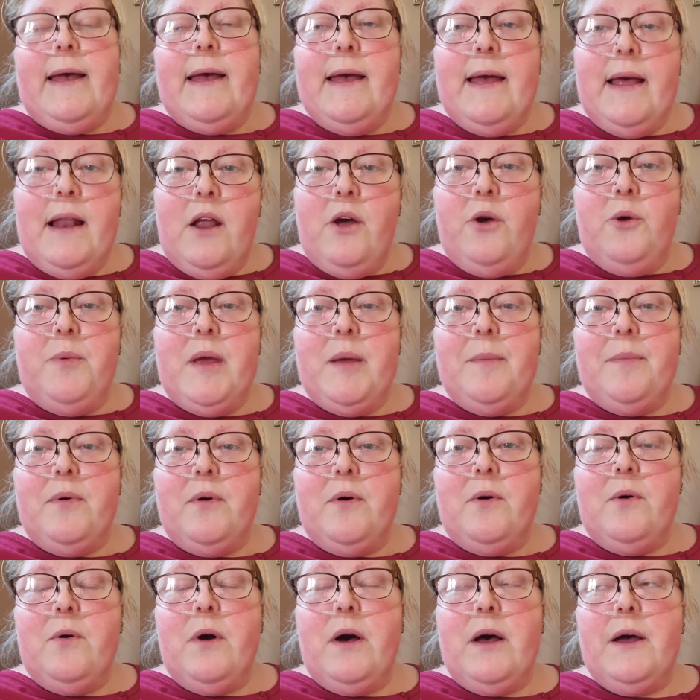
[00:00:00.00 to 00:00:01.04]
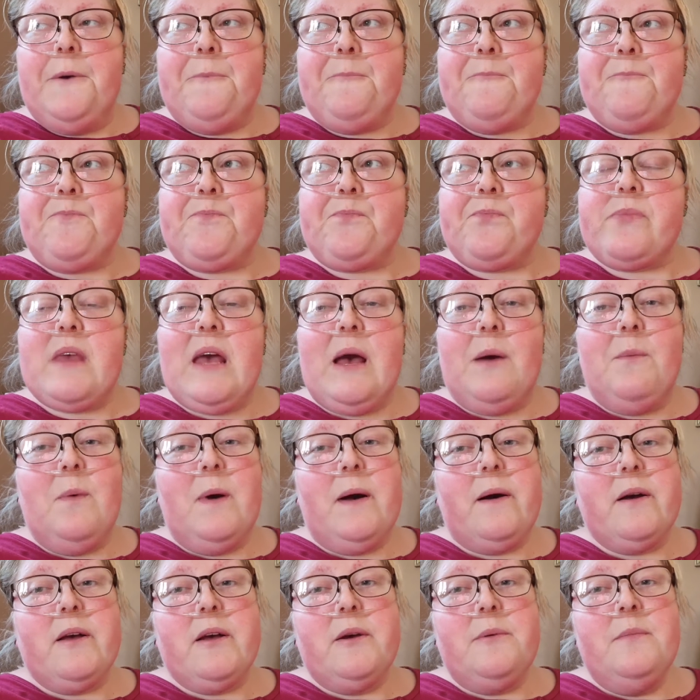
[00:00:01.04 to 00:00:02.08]
Hello people, and
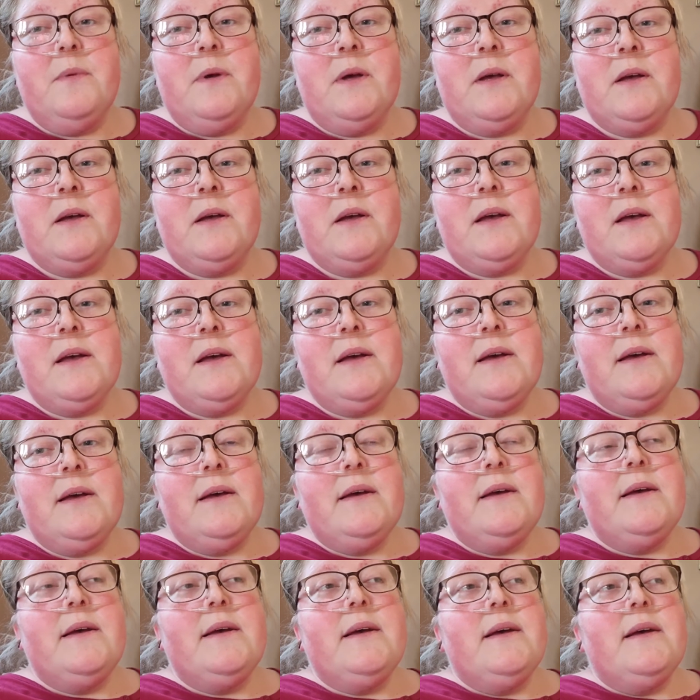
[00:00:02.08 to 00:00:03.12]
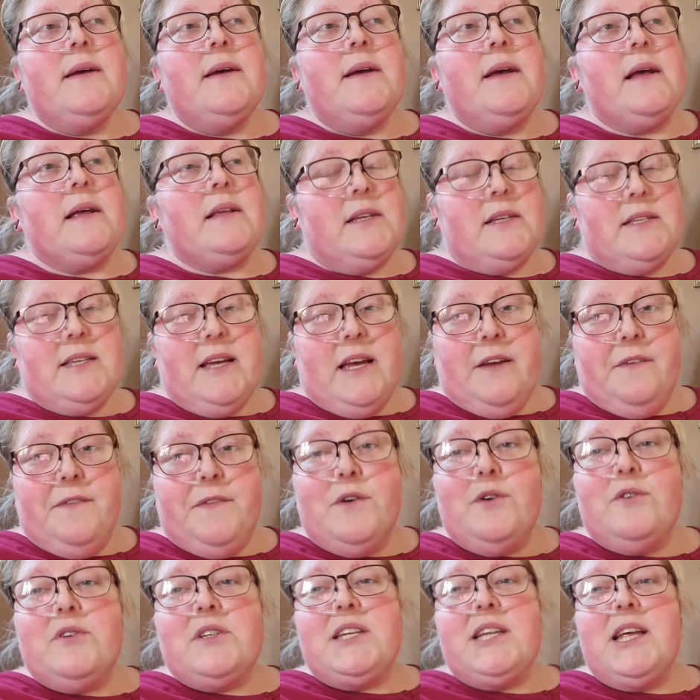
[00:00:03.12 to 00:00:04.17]
welcome to day
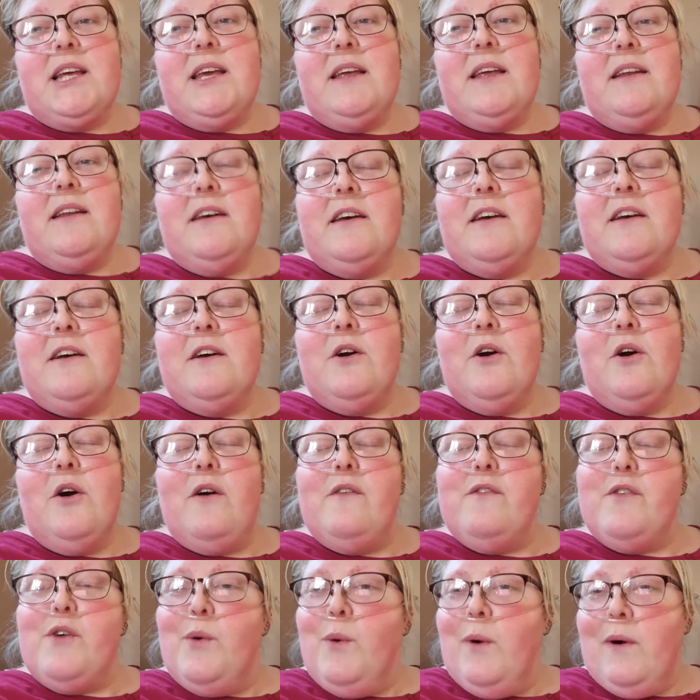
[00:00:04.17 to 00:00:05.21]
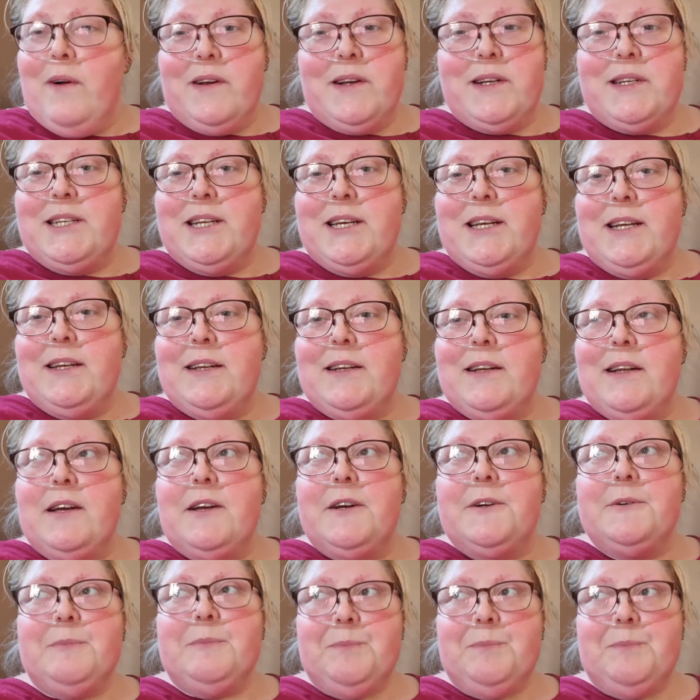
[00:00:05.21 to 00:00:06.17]
14 of quarantine.